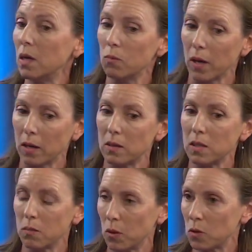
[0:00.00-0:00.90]

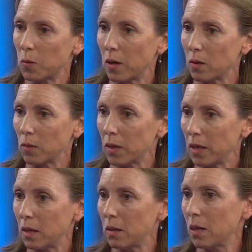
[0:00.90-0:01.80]
pregnancy and postpartum
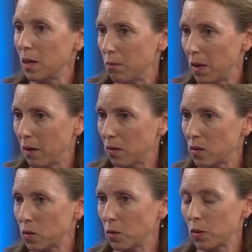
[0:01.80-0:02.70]
related mental health
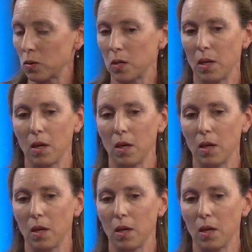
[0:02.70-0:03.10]
disorders.